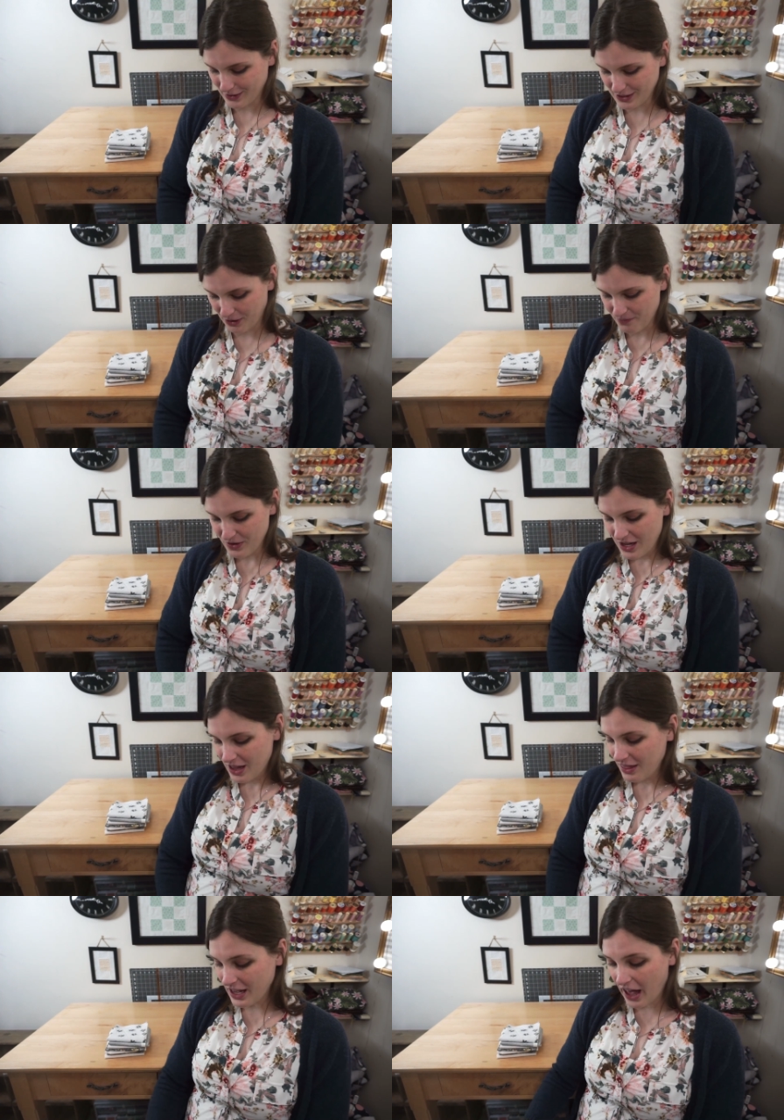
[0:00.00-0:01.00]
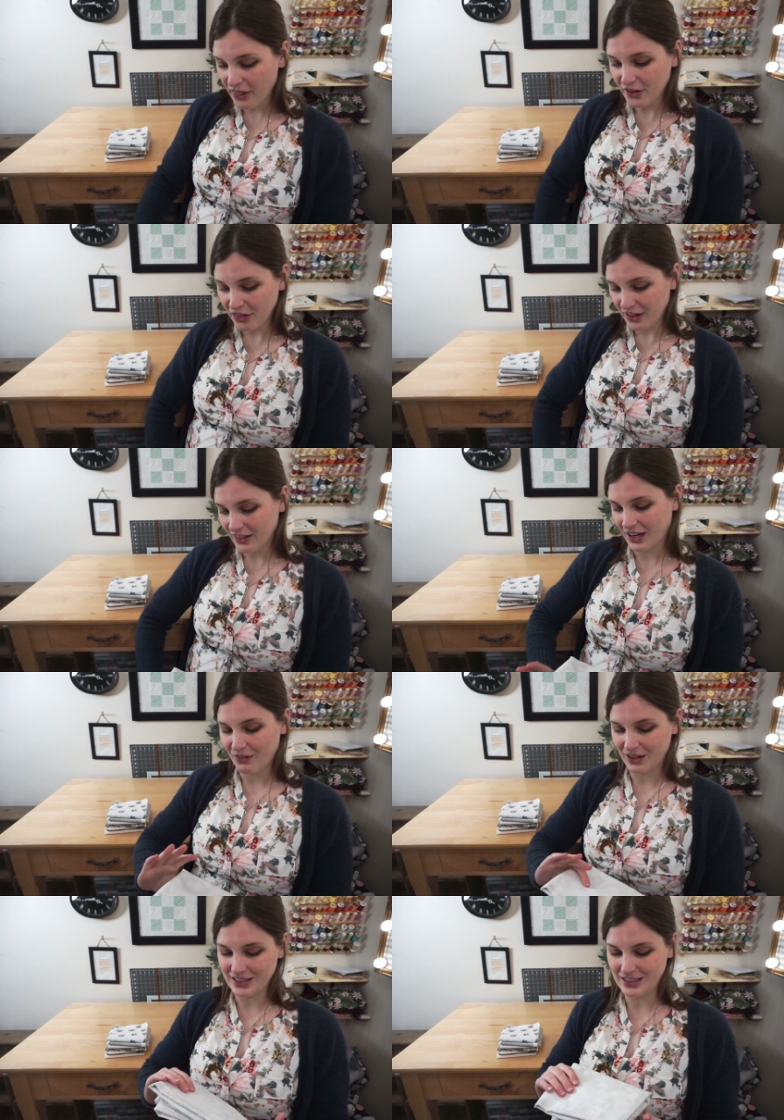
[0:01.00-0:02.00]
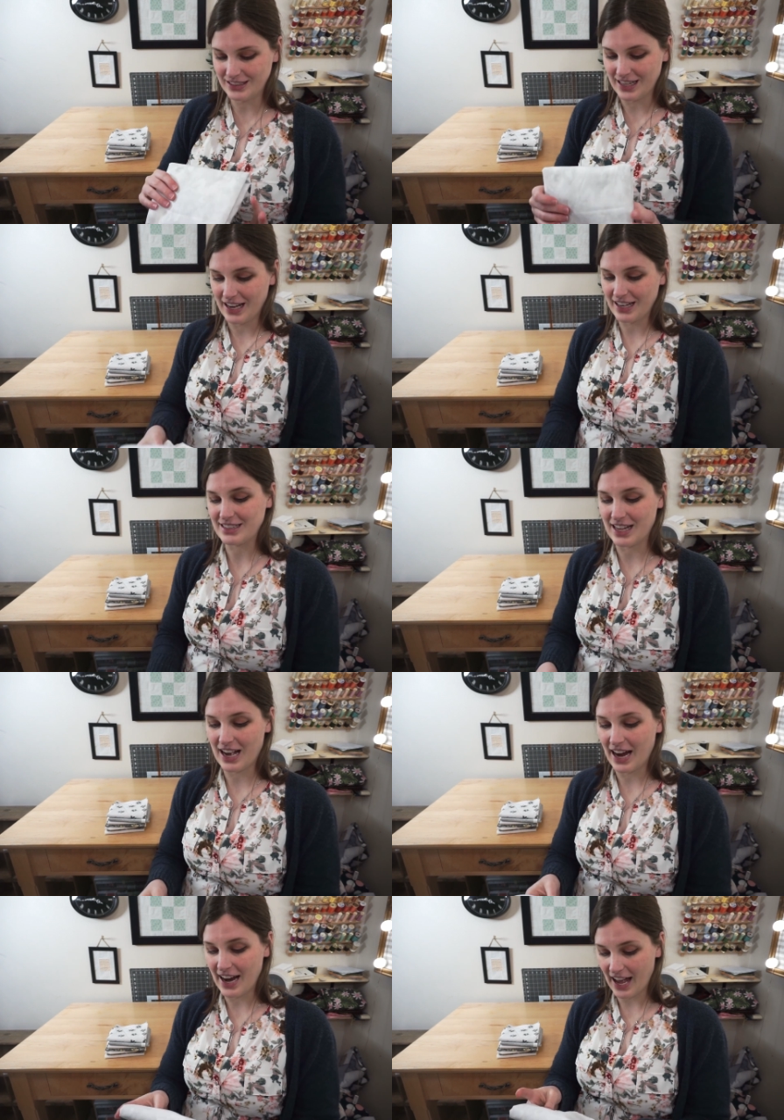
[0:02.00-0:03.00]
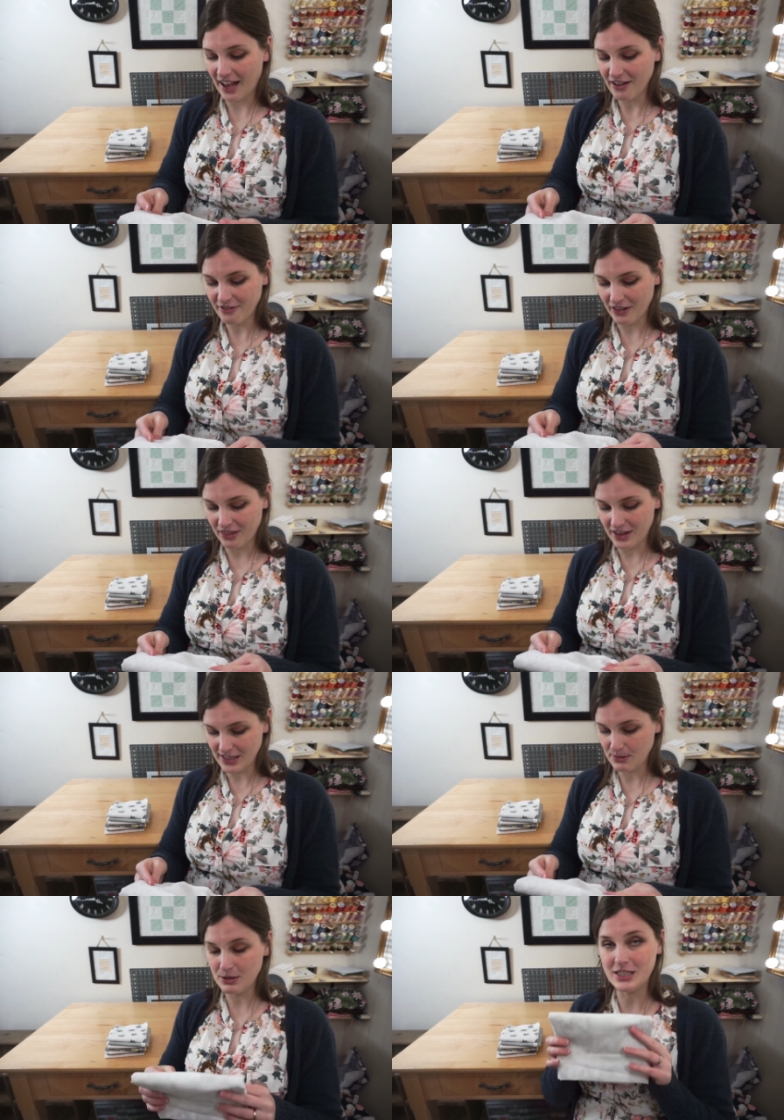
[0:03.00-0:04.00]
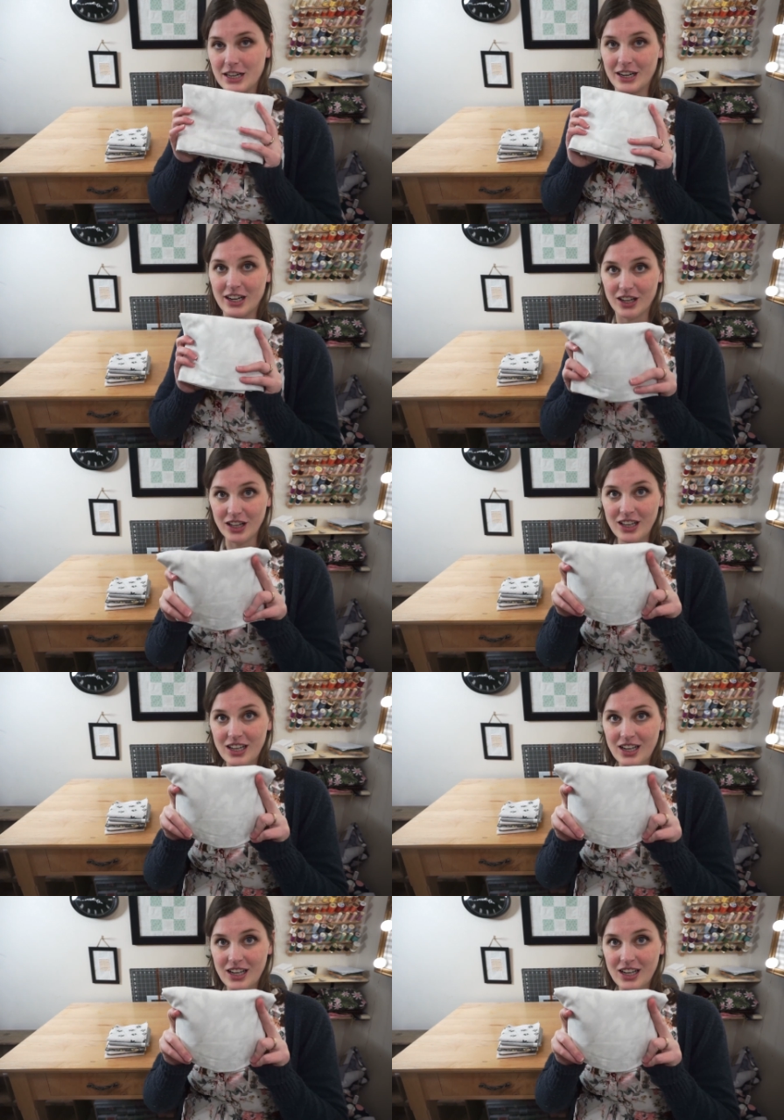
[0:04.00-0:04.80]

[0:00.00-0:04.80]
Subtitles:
So the other thing that I wanted to say is that I have this material